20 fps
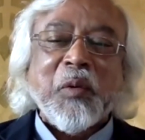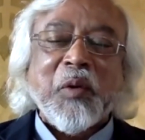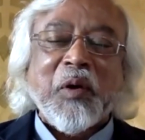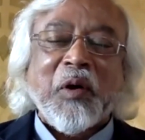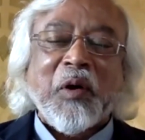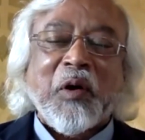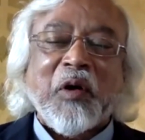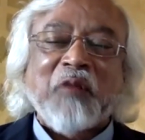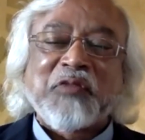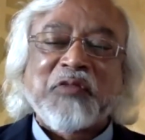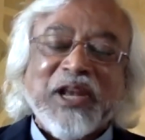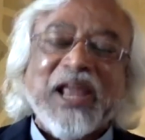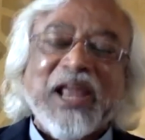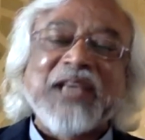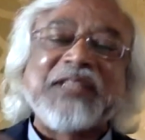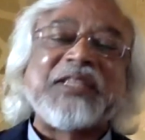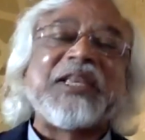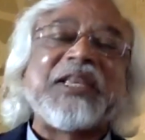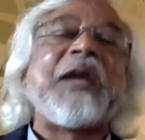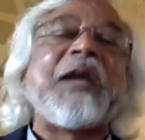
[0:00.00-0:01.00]
of, shall I
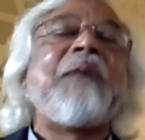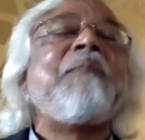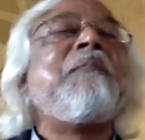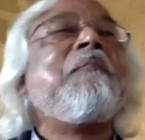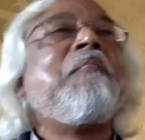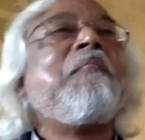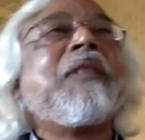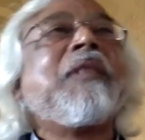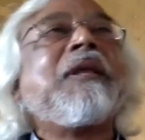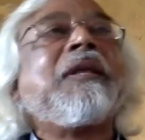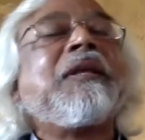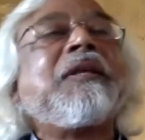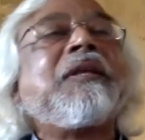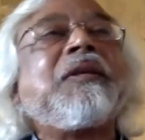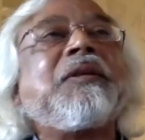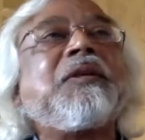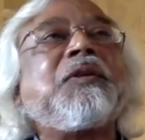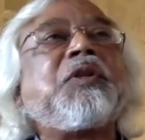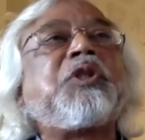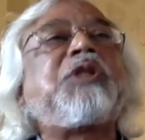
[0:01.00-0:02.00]
say,
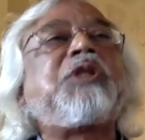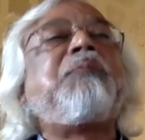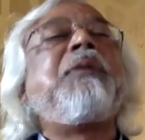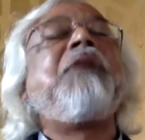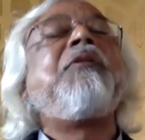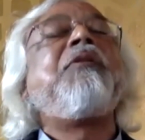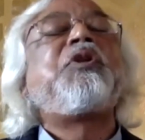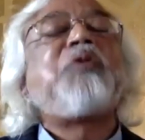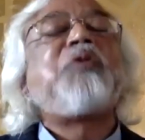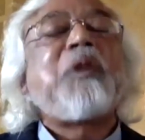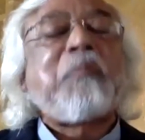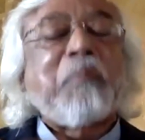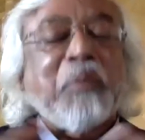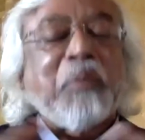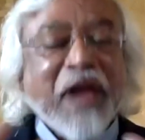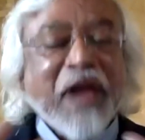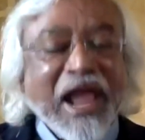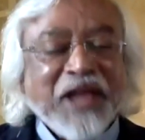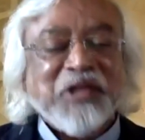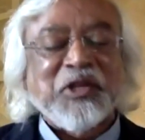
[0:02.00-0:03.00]
spiritual
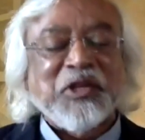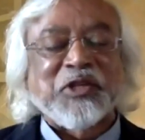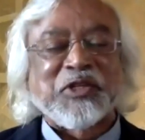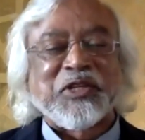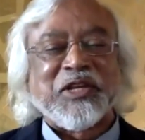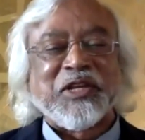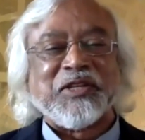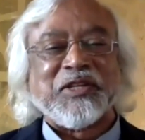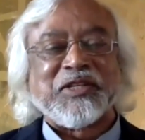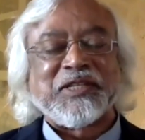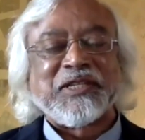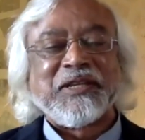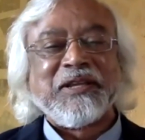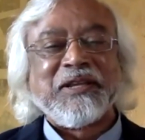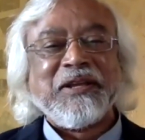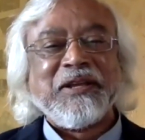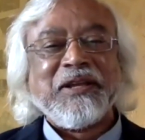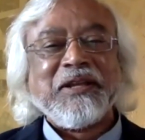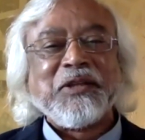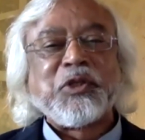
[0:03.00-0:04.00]
practices
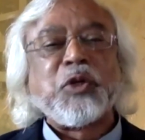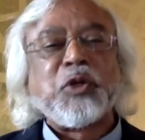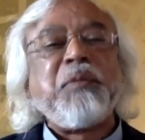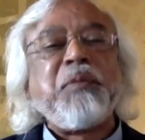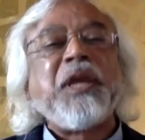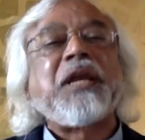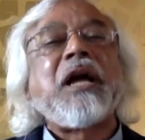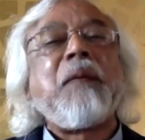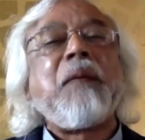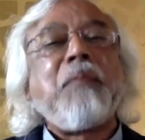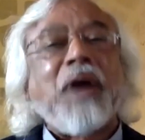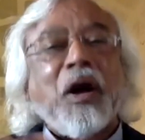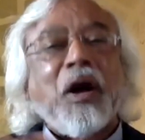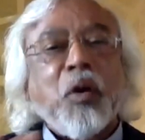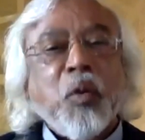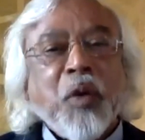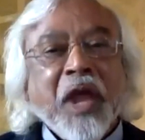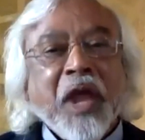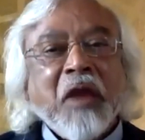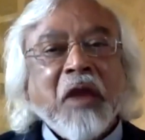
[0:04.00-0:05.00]
to become
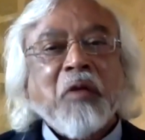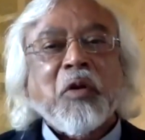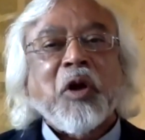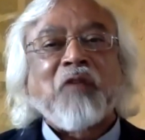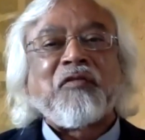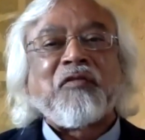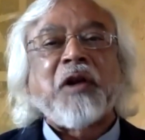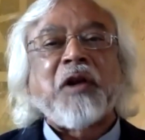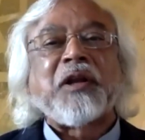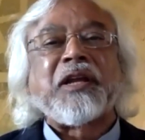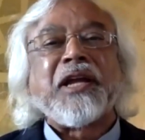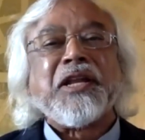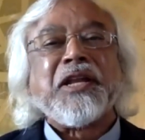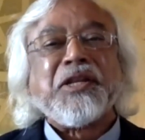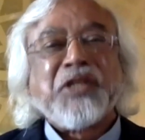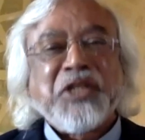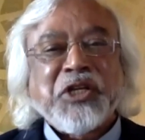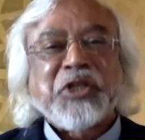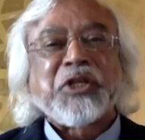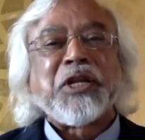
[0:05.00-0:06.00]
aware of our
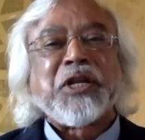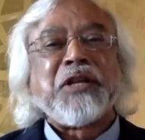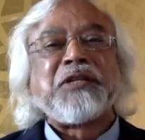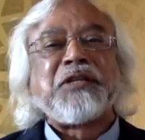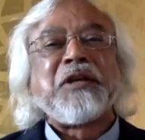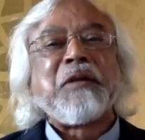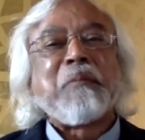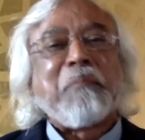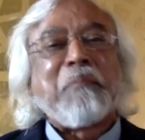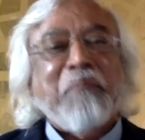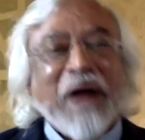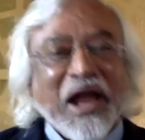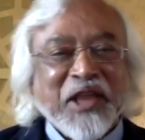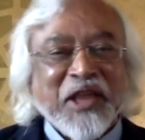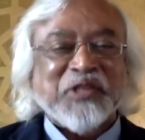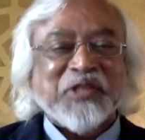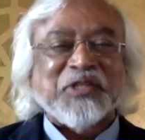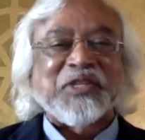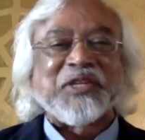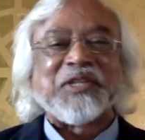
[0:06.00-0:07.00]
conditioned
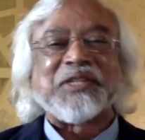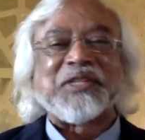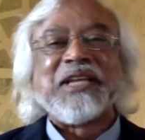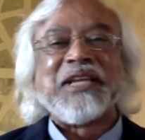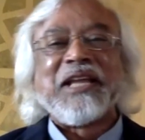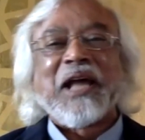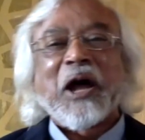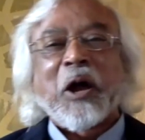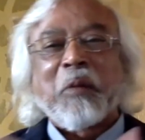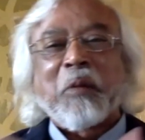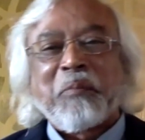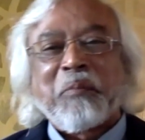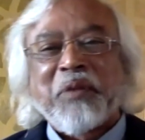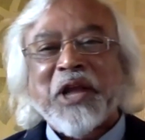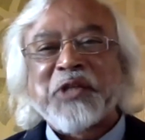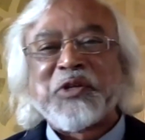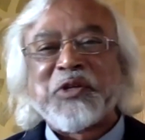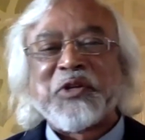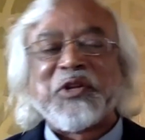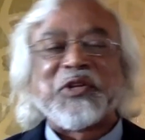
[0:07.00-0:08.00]
biases, our
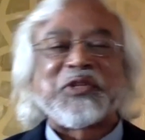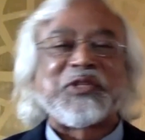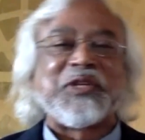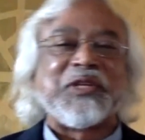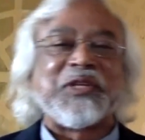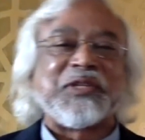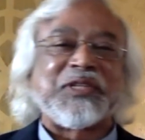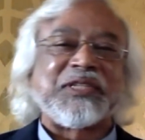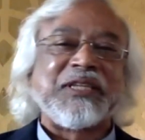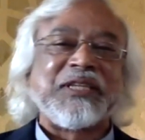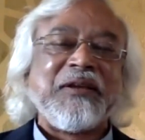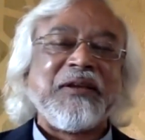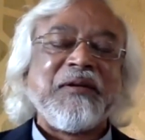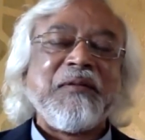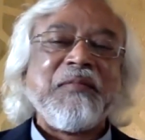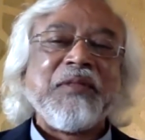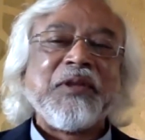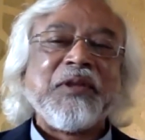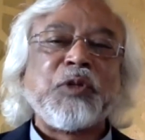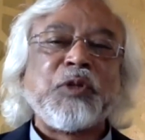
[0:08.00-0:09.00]
prejudices,
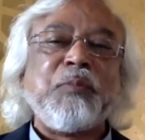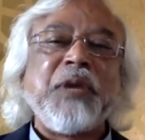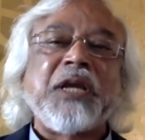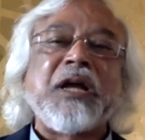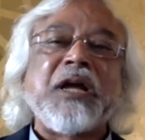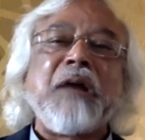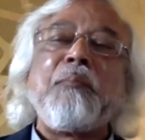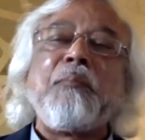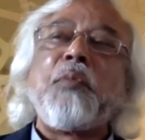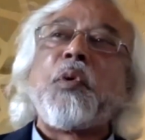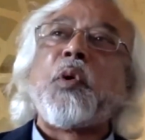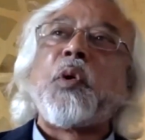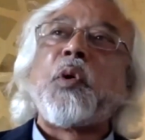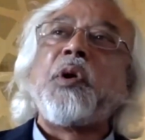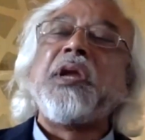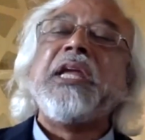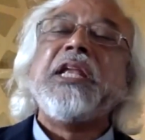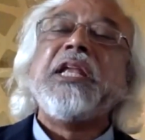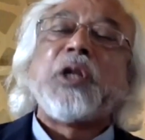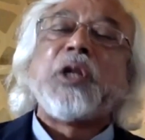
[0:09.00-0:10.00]
to become more
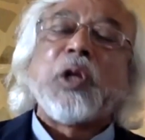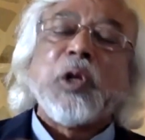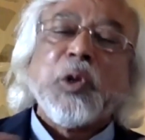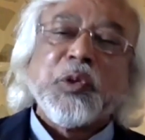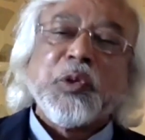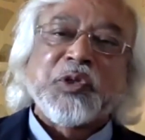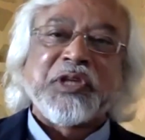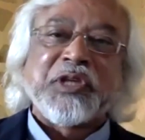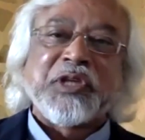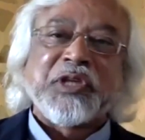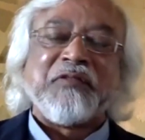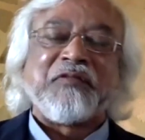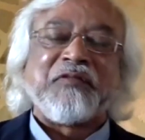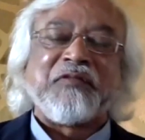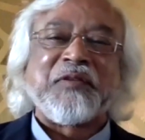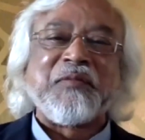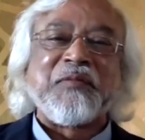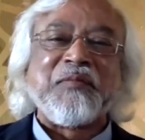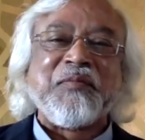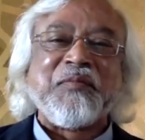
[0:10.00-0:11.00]

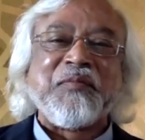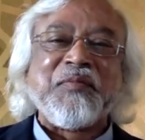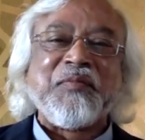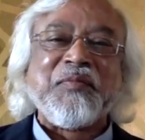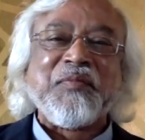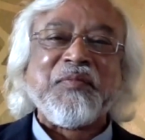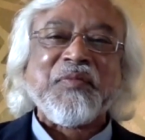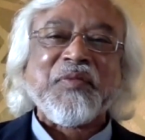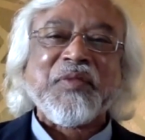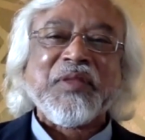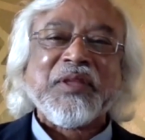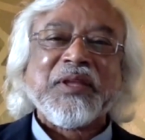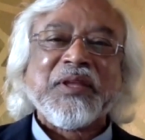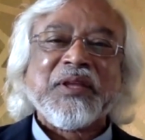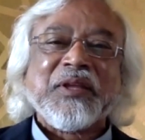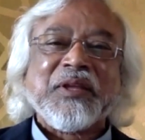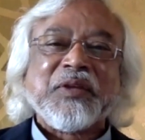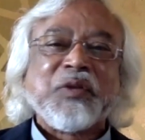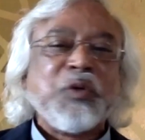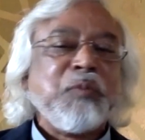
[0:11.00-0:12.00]
inclusive,
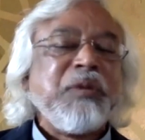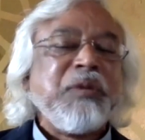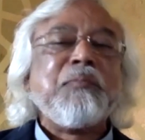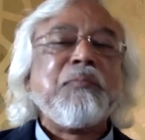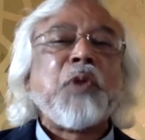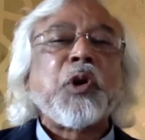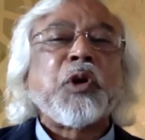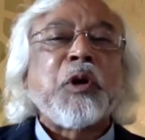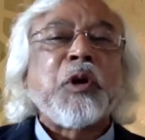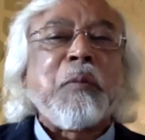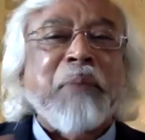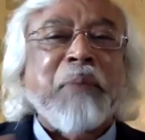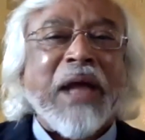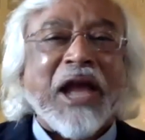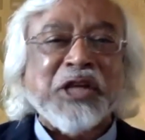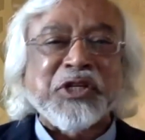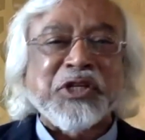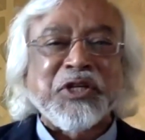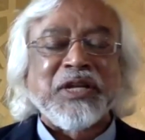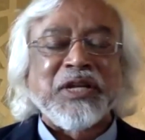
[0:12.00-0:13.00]
to be more
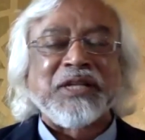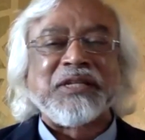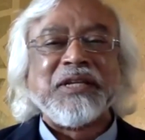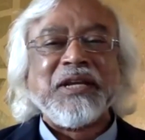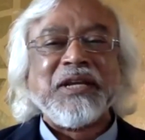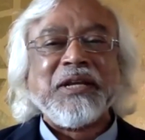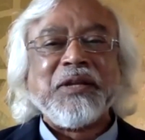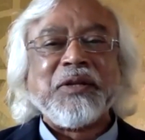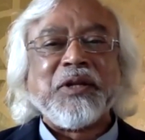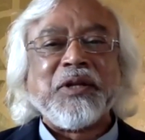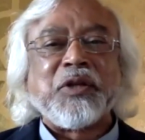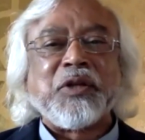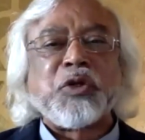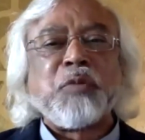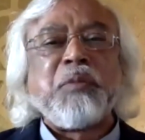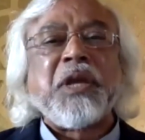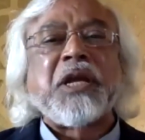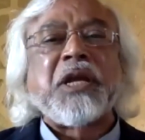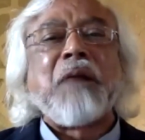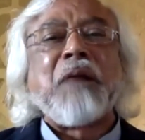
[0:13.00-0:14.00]
compassionate, to
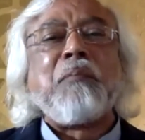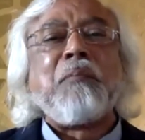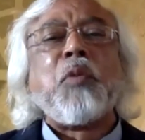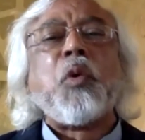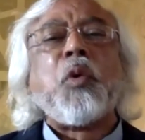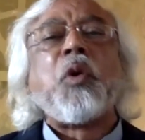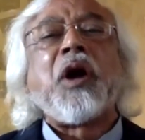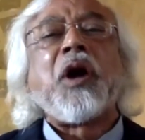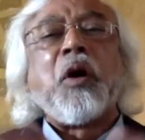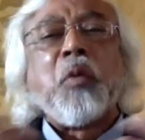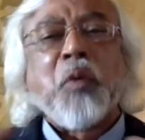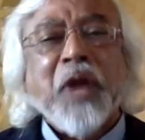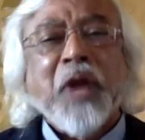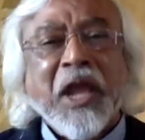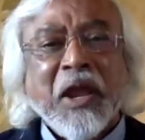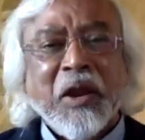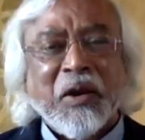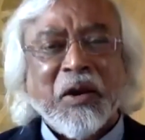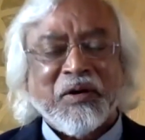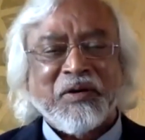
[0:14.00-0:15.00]
become more
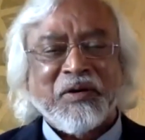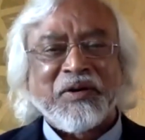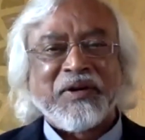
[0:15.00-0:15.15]
aware.